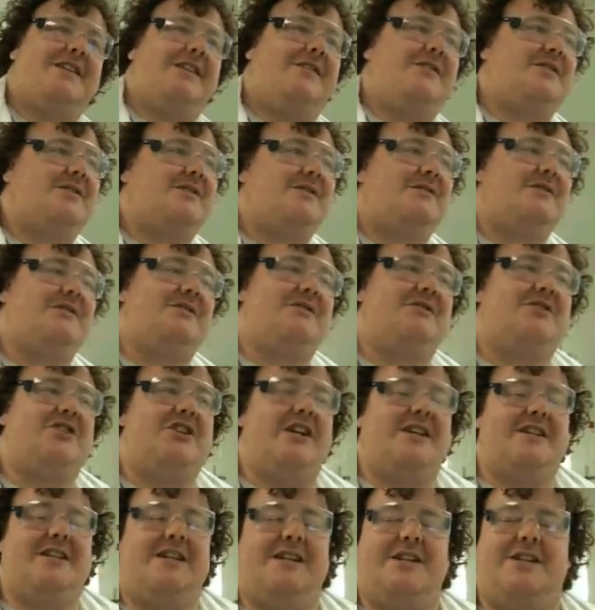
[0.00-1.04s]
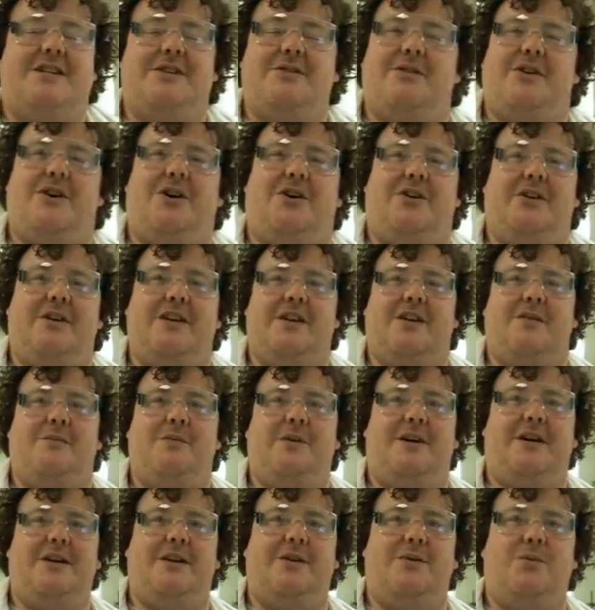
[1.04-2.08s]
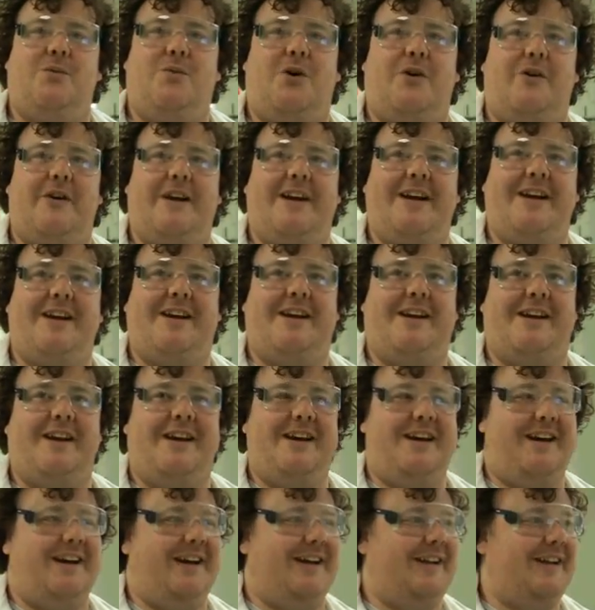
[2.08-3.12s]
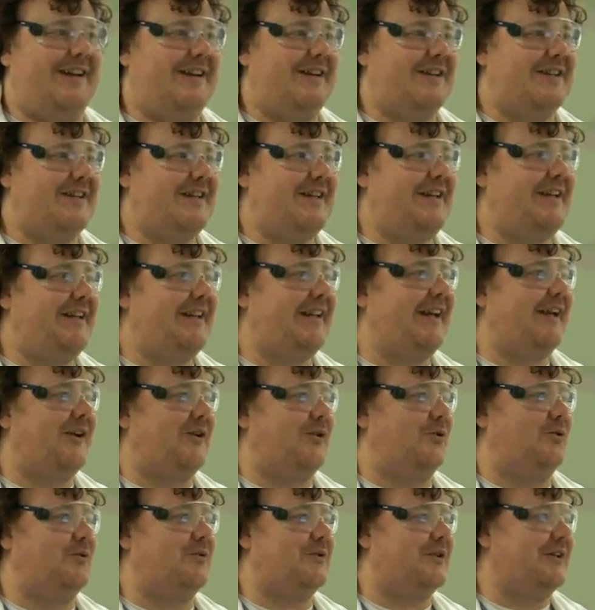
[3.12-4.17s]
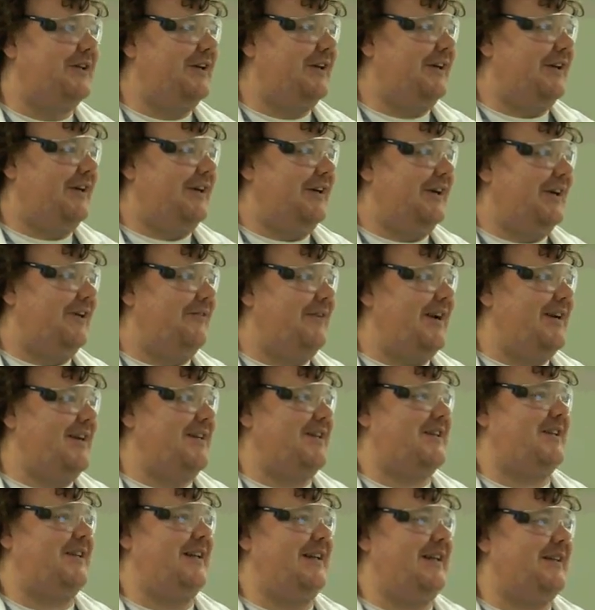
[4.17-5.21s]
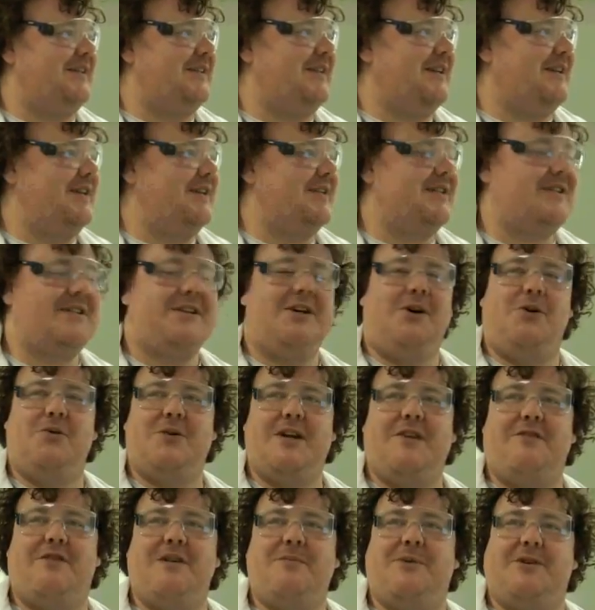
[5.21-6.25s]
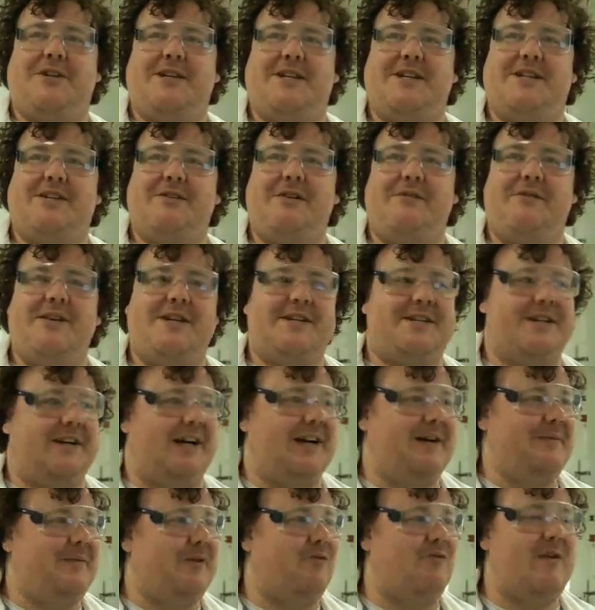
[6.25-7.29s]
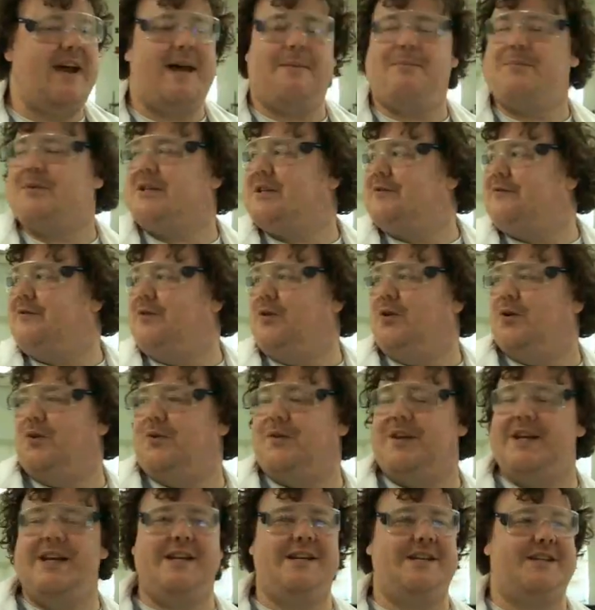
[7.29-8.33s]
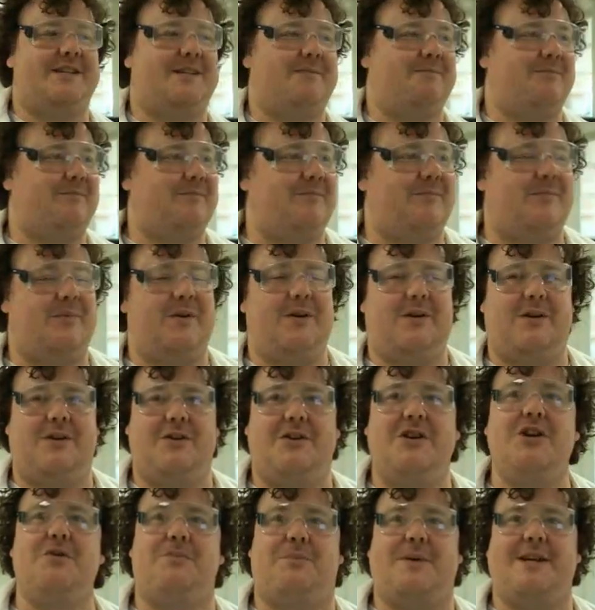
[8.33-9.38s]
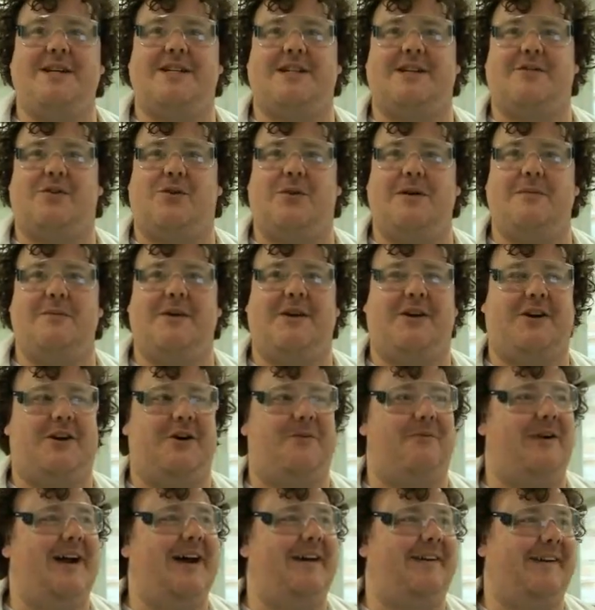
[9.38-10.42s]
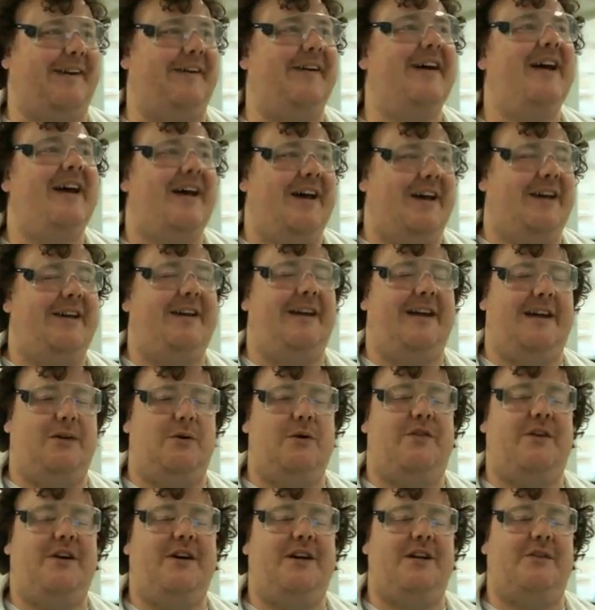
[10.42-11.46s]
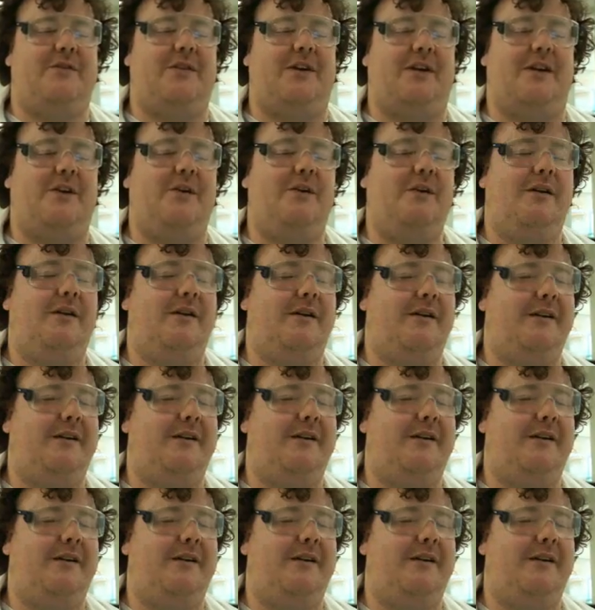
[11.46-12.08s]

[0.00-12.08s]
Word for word: I was chatting to a colleague of mine at Warwick, and he giggled horrendously and has told everybody. So every time the reps for these new pieces of equipment come round, I go, "Yeah, we've heard of you.